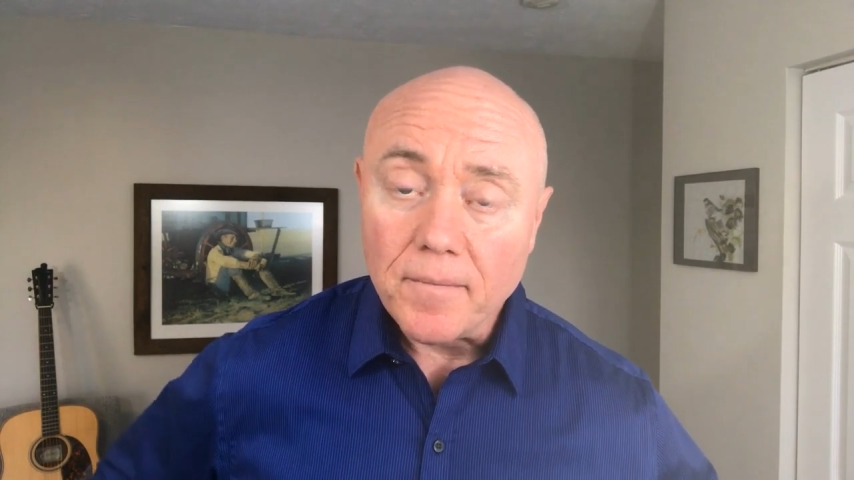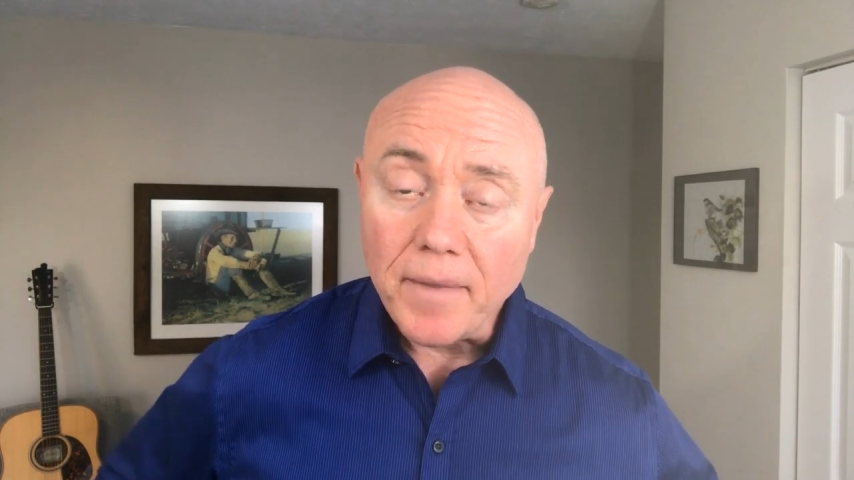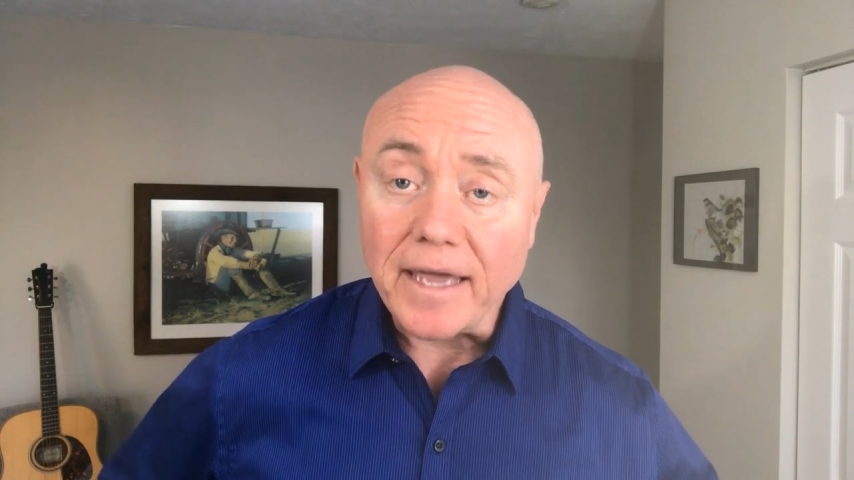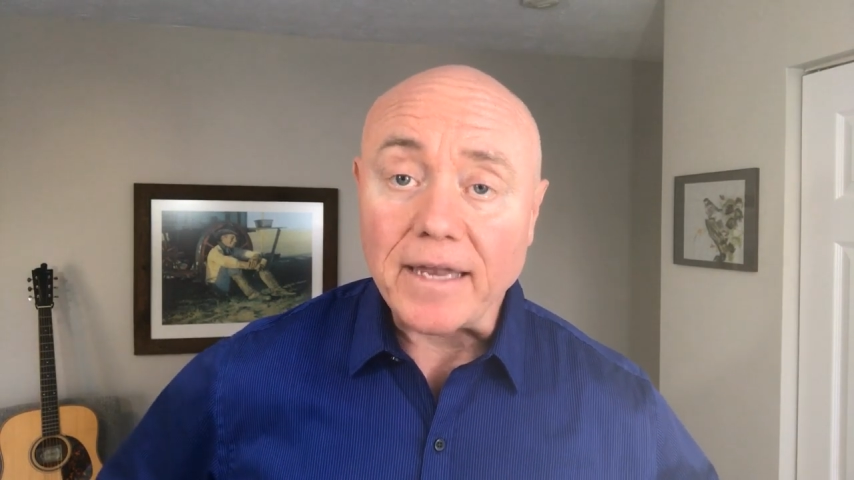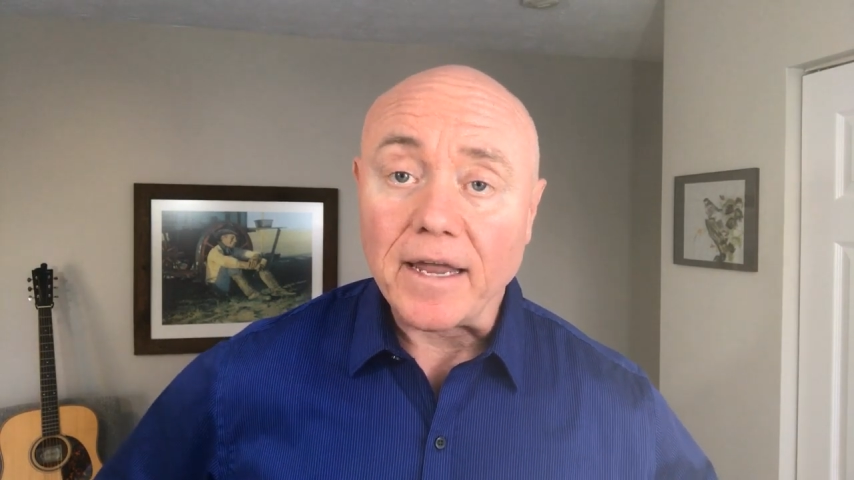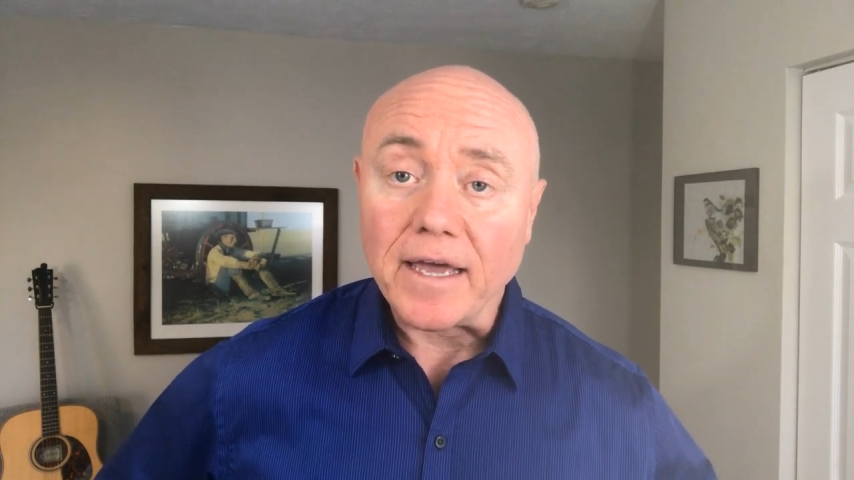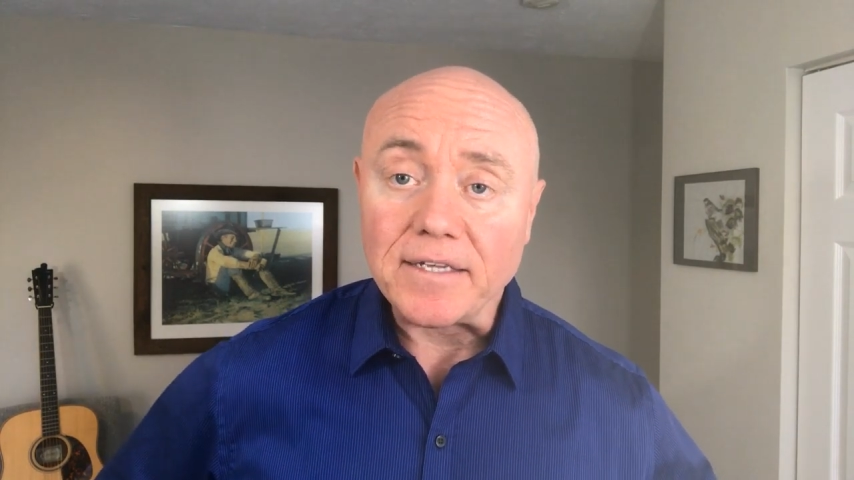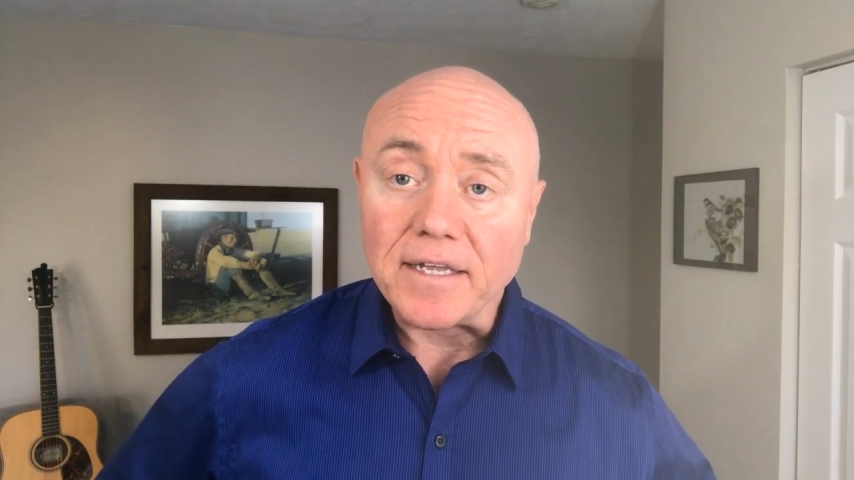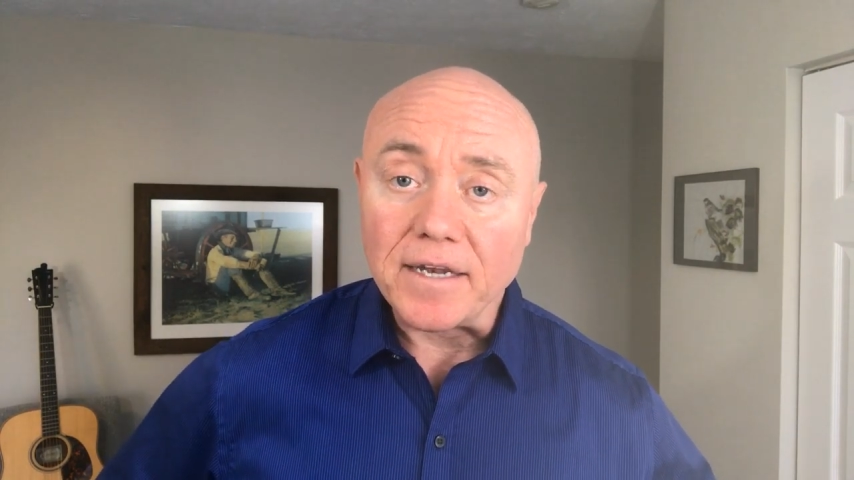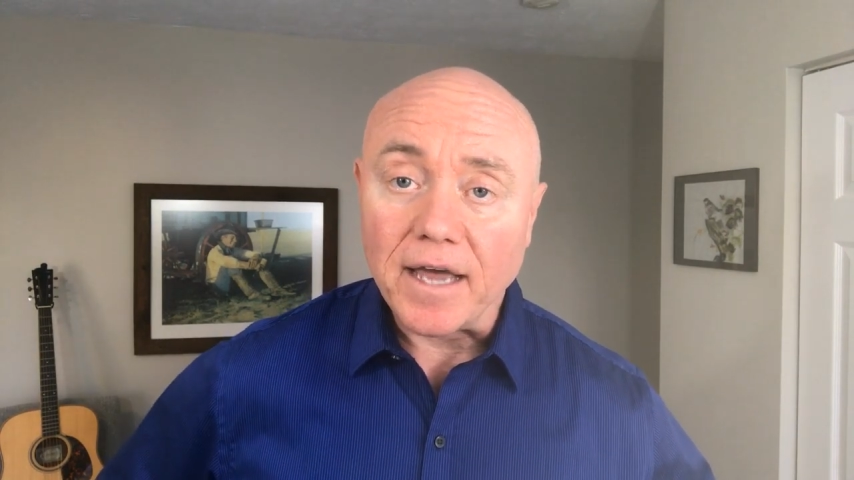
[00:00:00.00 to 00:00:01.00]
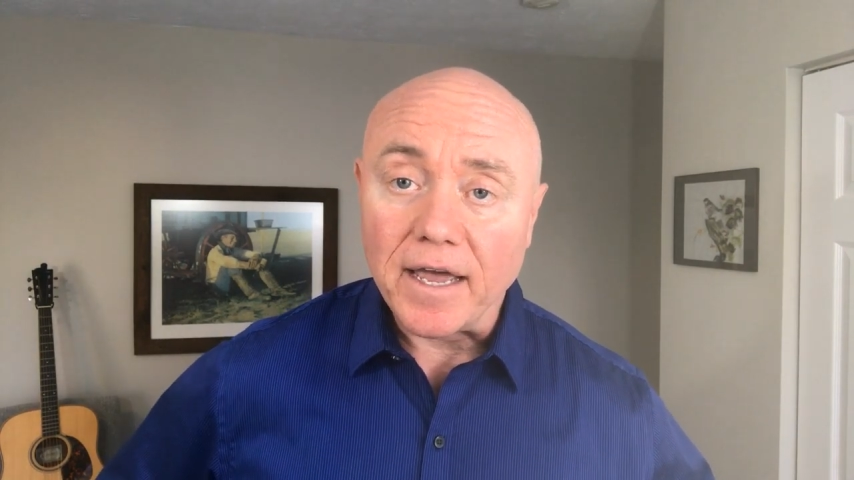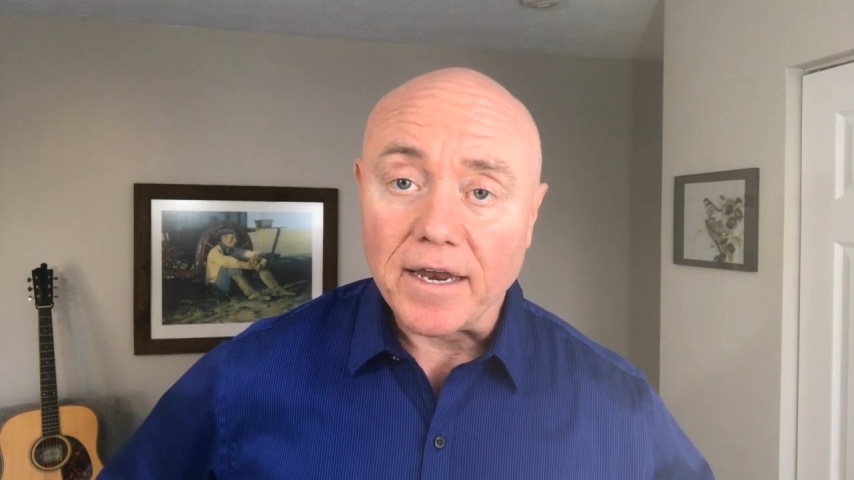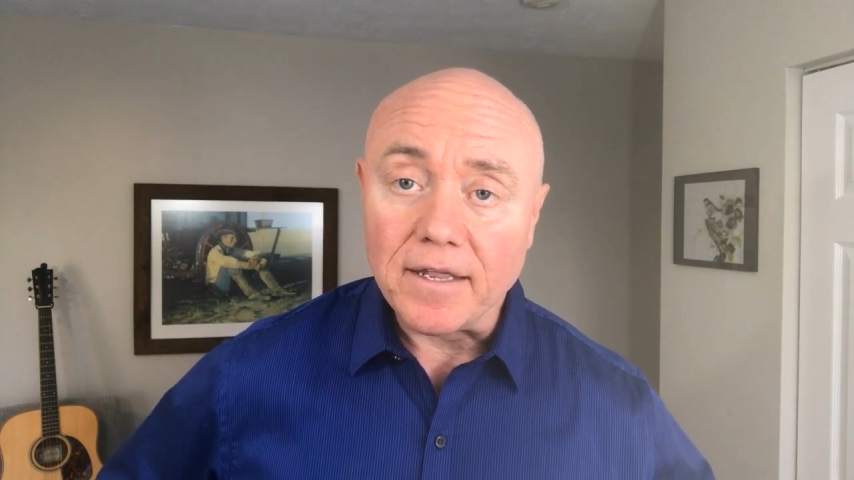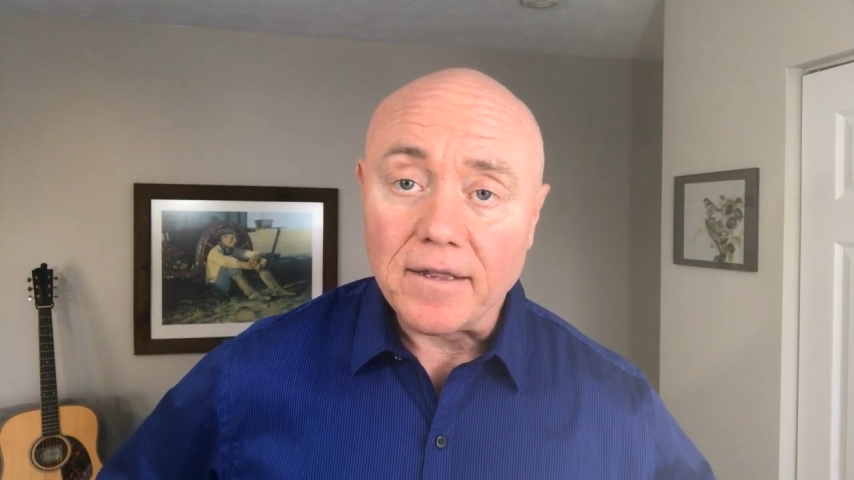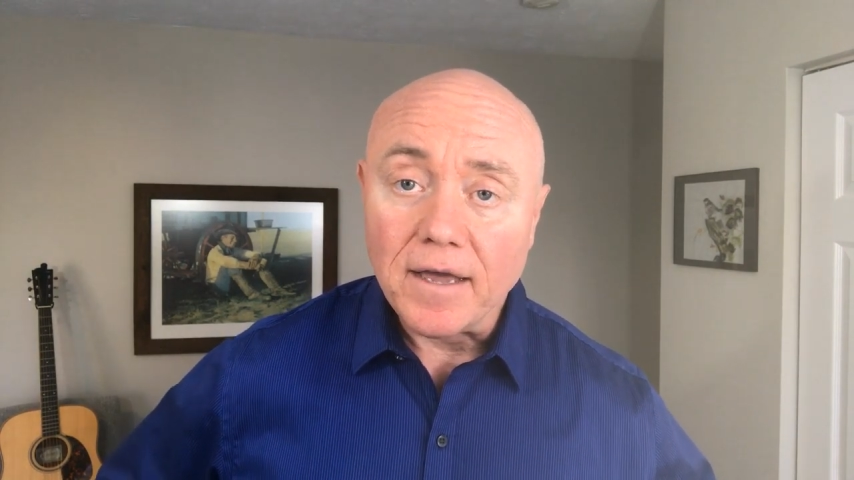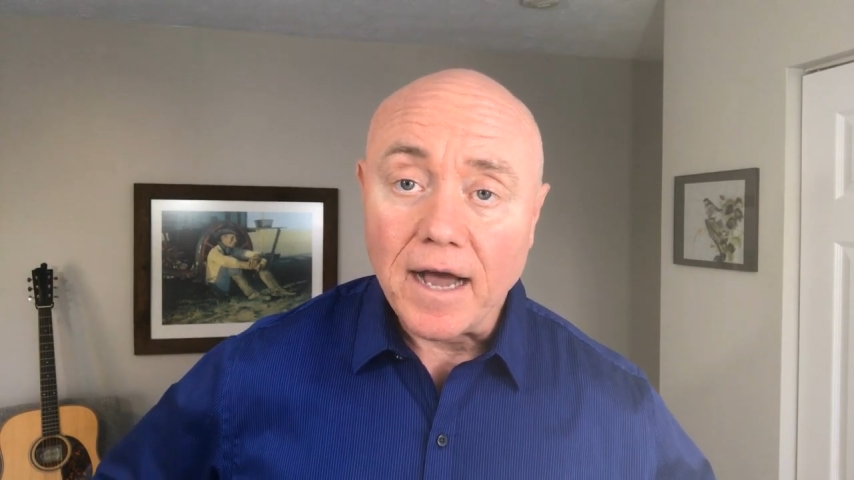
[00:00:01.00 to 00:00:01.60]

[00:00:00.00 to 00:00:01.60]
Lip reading: back in 1990,